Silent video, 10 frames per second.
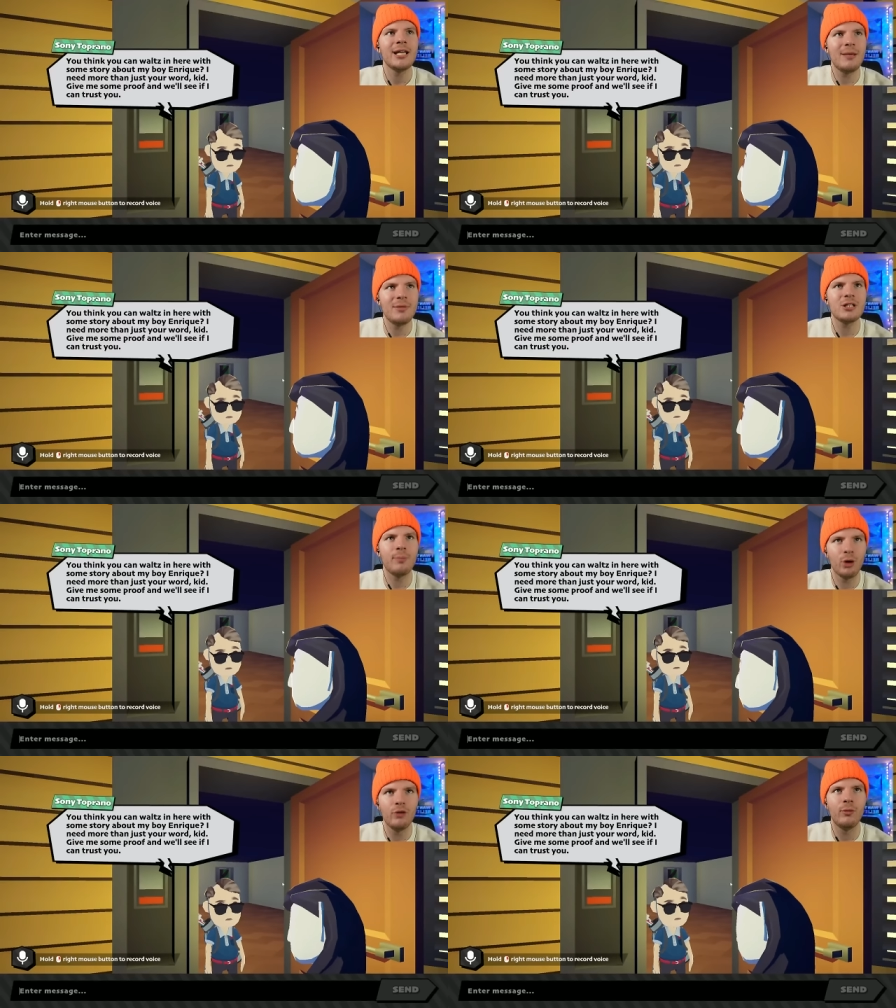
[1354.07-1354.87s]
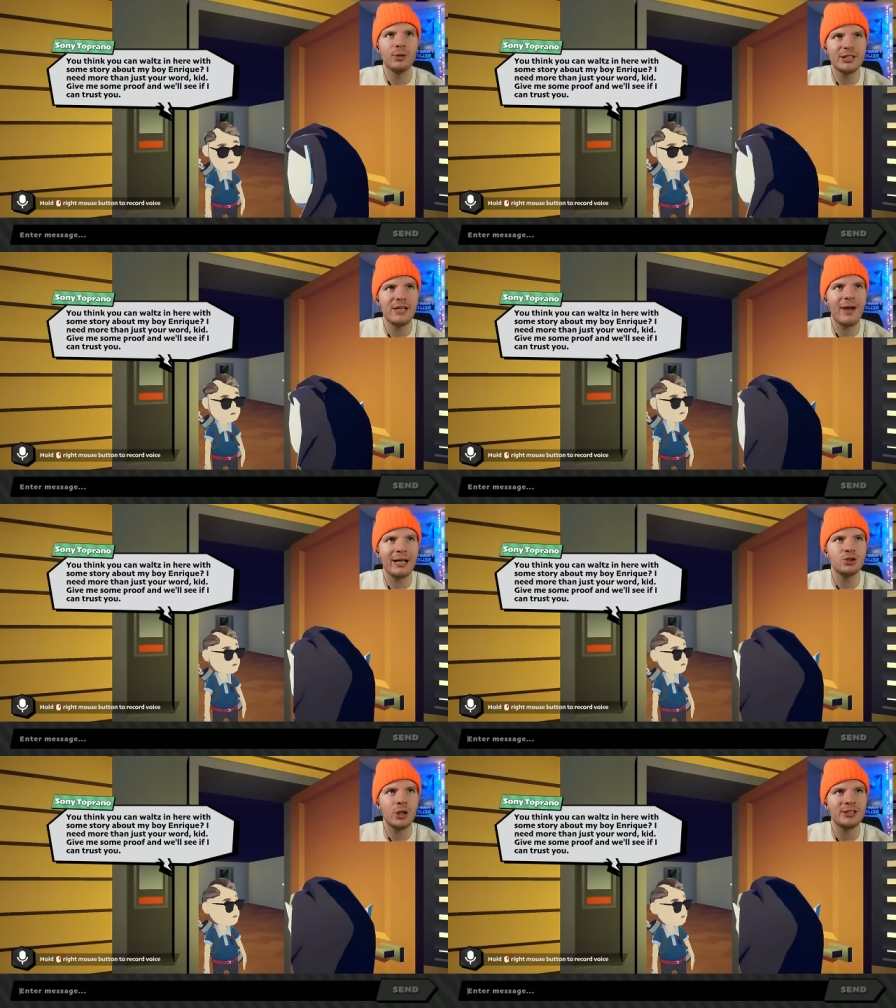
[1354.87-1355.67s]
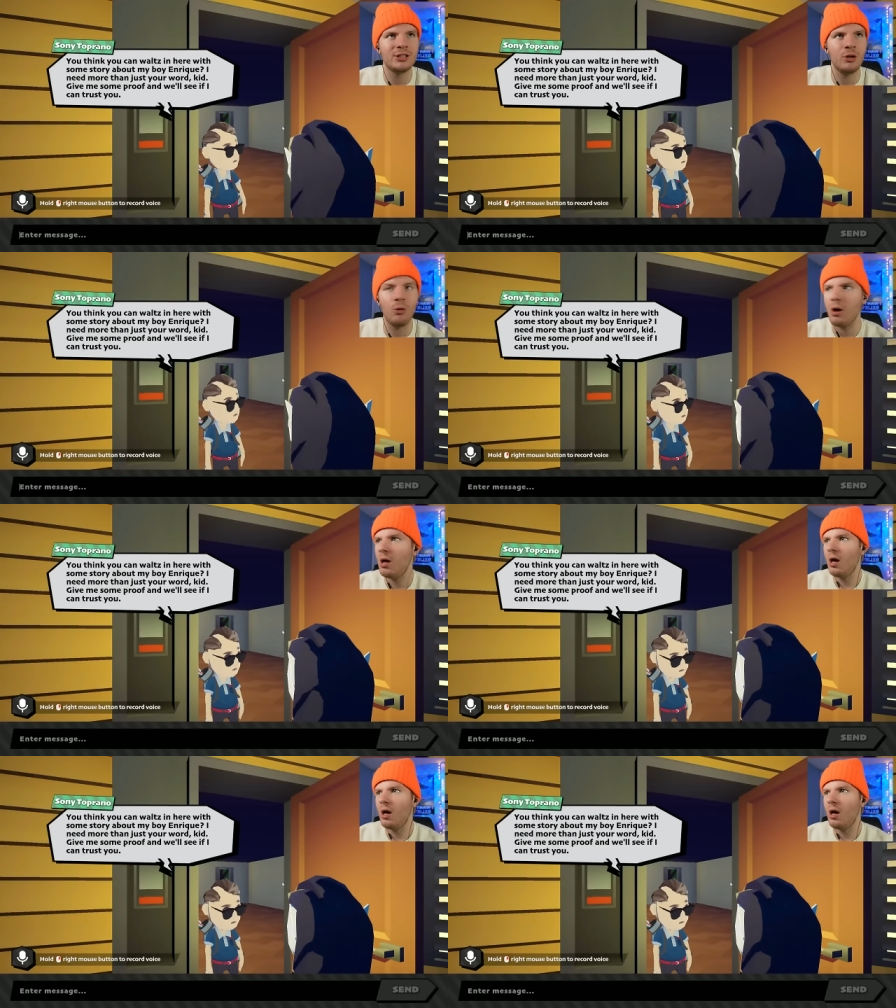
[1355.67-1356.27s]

Give me some proof and we'll see if I can trust you.